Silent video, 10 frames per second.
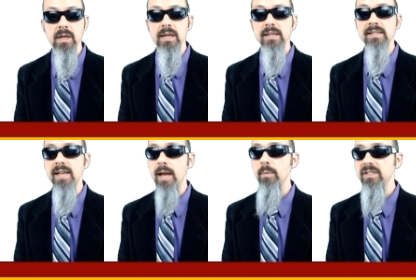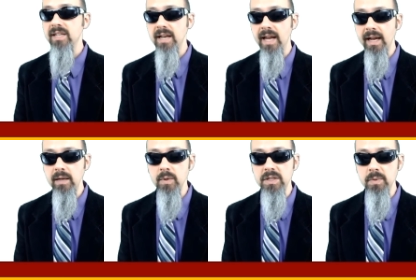simultaneity,
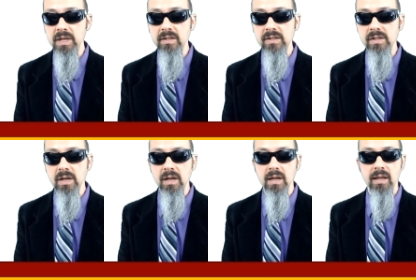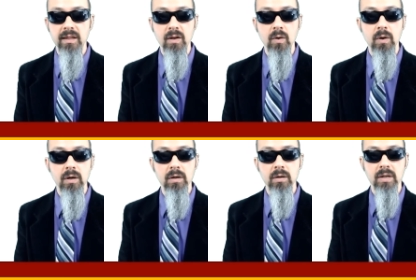which means
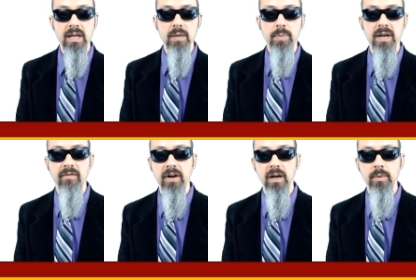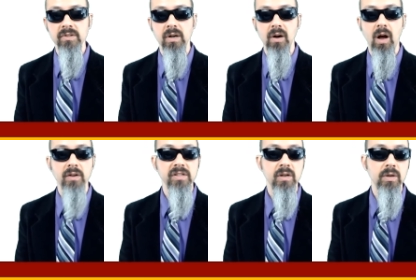your independent variables are
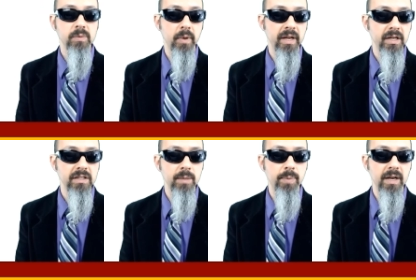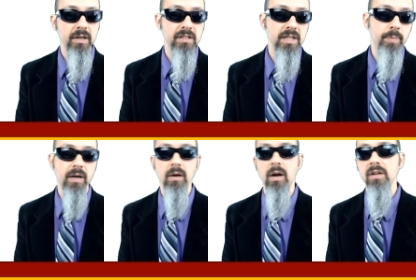also explaining your dependent, your
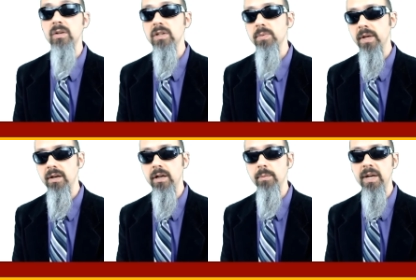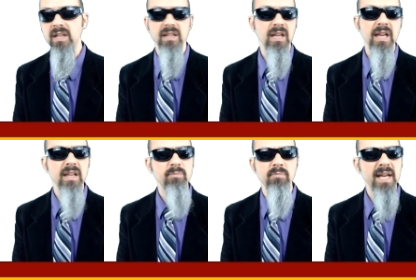dependent are also explaining your independent. It,
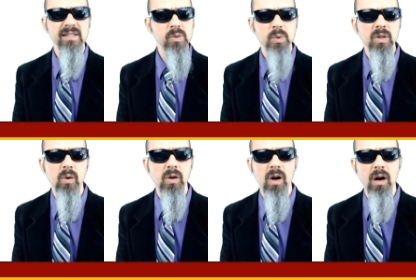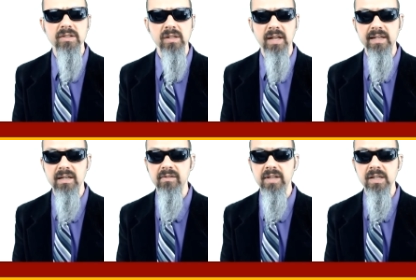it messes with the whole causal idea
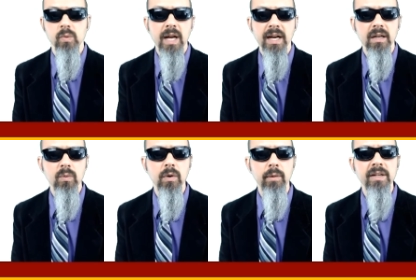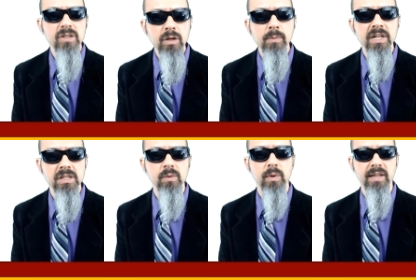of things. We're not going to worry about too much
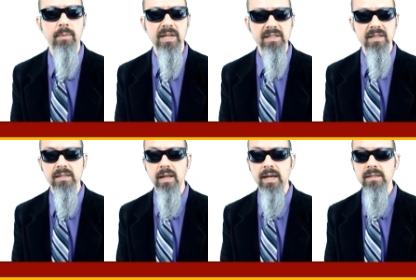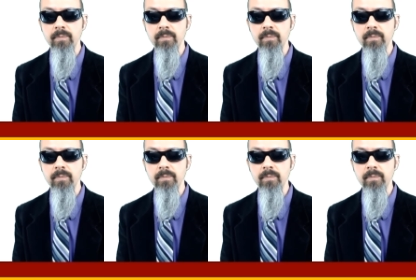into what that means in this class.